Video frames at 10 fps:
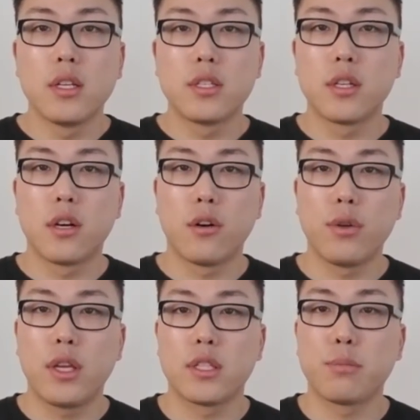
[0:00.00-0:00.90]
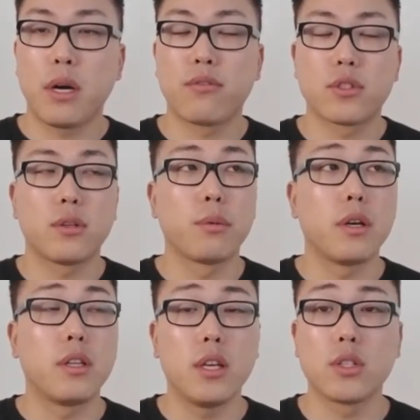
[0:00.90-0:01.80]
So you can spot for some
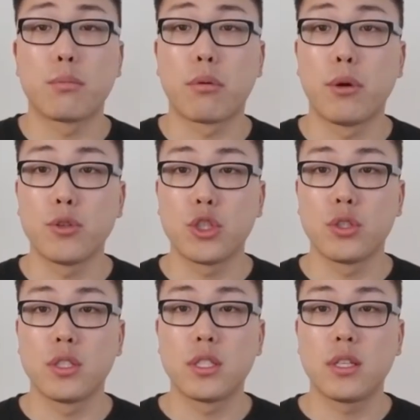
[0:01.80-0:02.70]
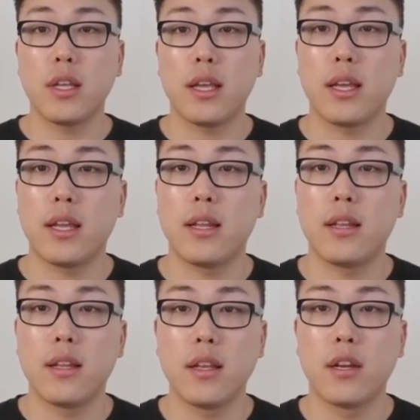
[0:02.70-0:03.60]
good deals and promotions
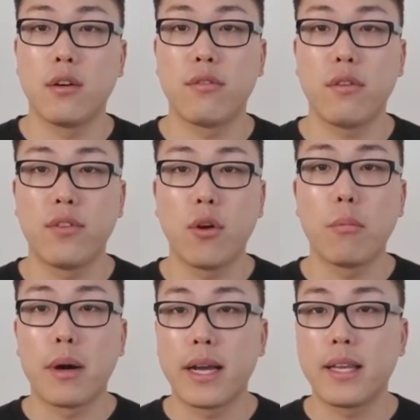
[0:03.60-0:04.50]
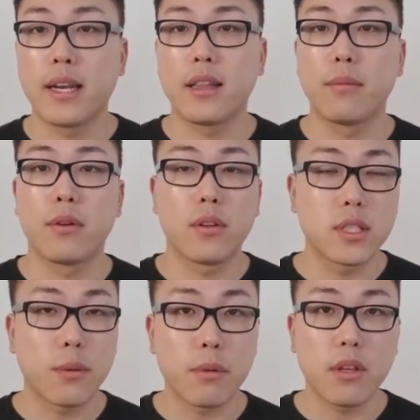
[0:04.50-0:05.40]
in, you know, if you don't mind getting them in the
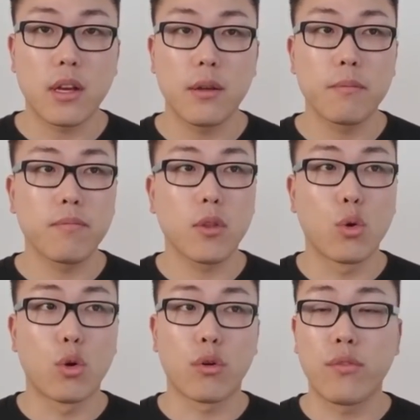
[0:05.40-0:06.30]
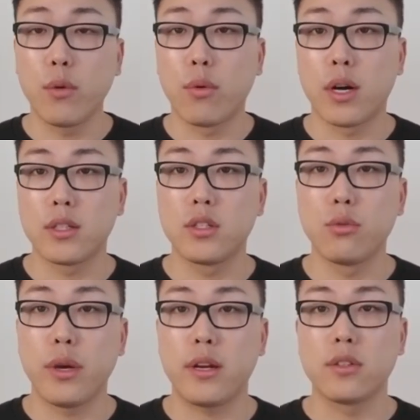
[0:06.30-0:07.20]
summertime, or if you want
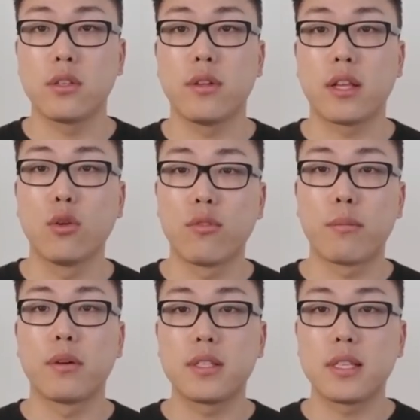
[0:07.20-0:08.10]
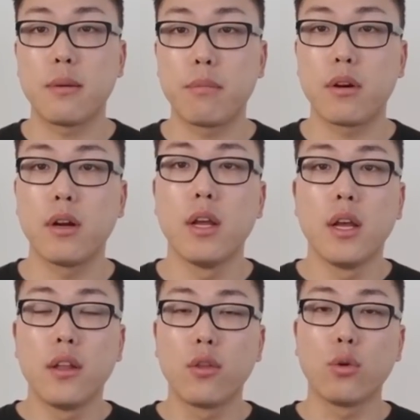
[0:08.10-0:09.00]
to wait until like November, December,
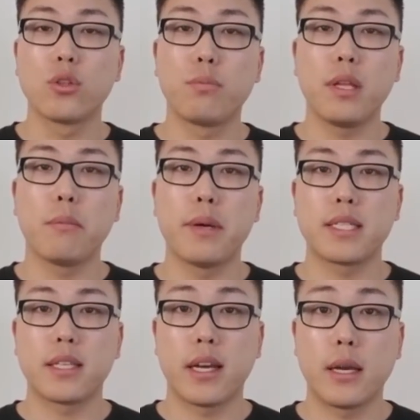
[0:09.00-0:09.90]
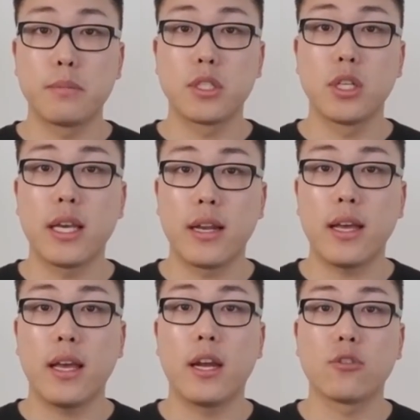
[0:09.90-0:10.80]
those would be the best times to
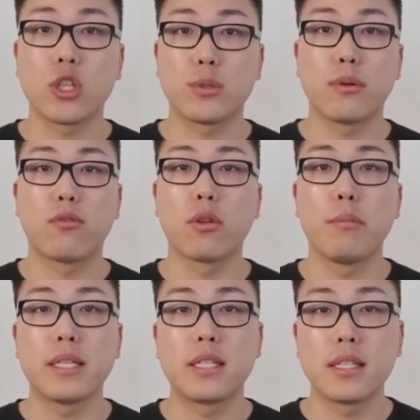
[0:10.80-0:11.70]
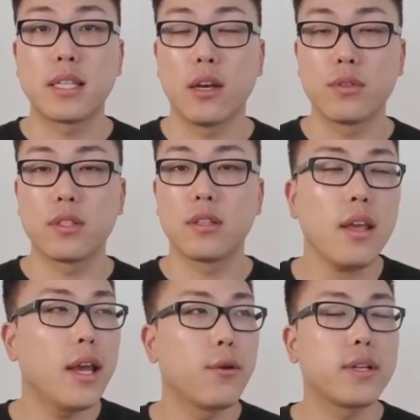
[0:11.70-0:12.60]
get a hair transplant for the best discounts.
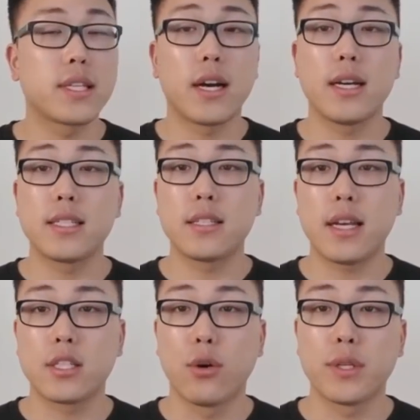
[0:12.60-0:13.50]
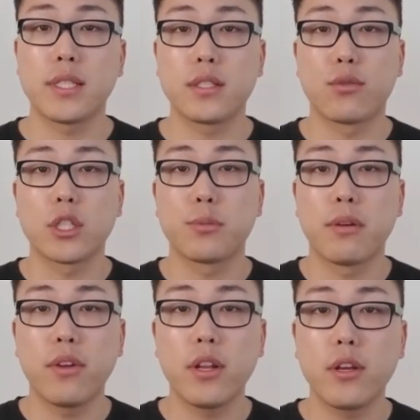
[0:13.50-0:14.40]
Anyways, guys, as always, thanks for watching
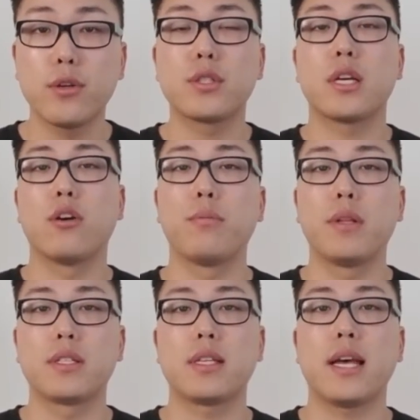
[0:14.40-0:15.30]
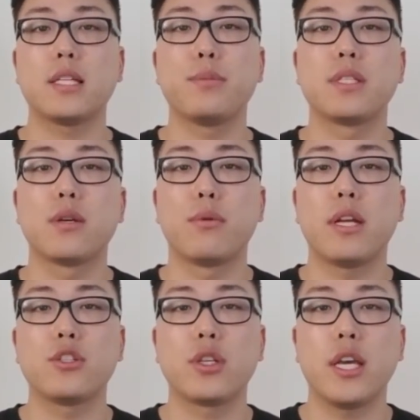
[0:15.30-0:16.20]
my videos. I hope this has been
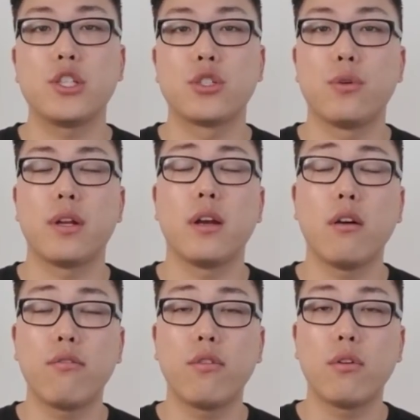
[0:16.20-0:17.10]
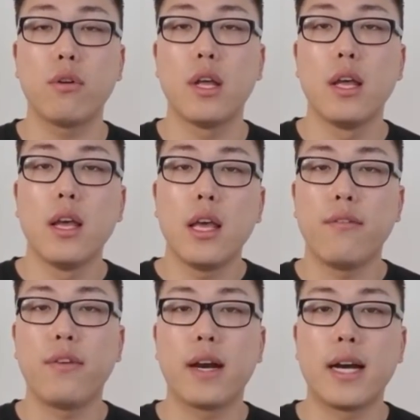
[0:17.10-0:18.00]
somewhat educational and helpful.
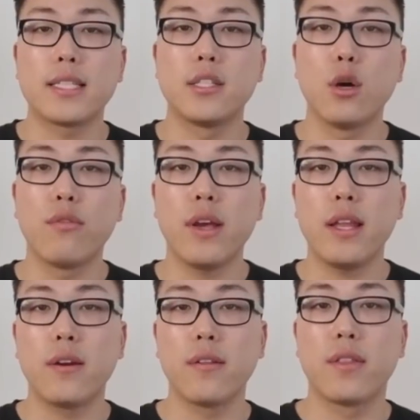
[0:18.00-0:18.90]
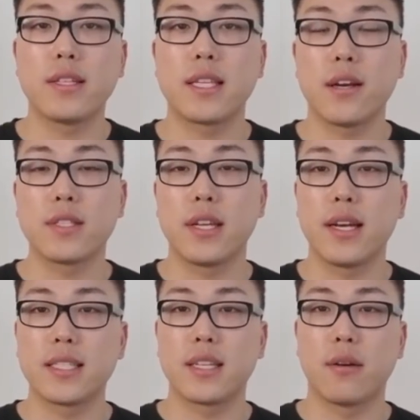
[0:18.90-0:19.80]
If you guys know of any other discounts that
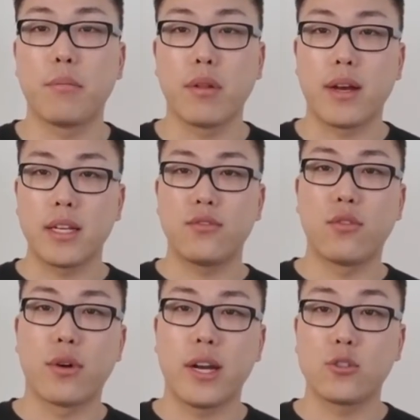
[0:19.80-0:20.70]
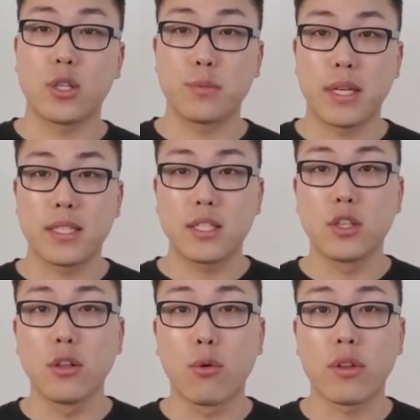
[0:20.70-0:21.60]
you guys can apply for hair transplants
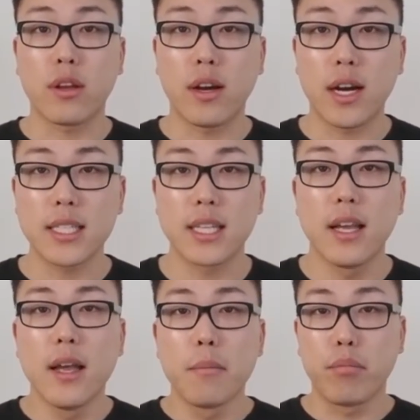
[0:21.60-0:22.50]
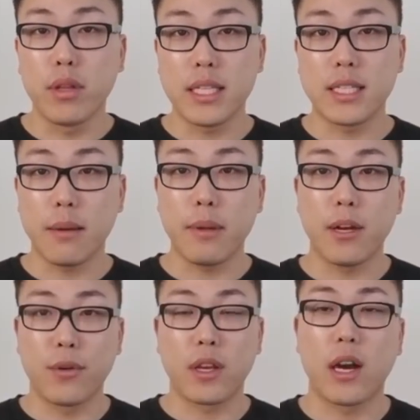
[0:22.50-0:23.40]
to lower the cost, please let me
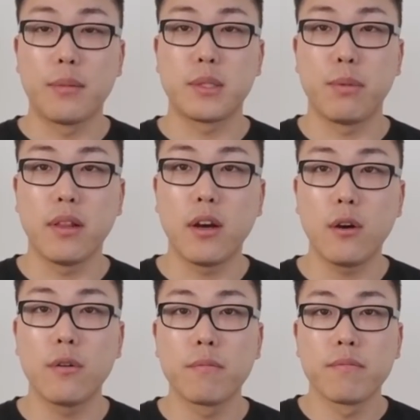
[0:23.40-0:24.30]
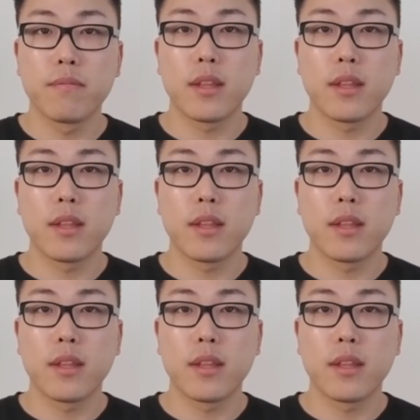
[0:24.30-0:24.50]
know in the comments below.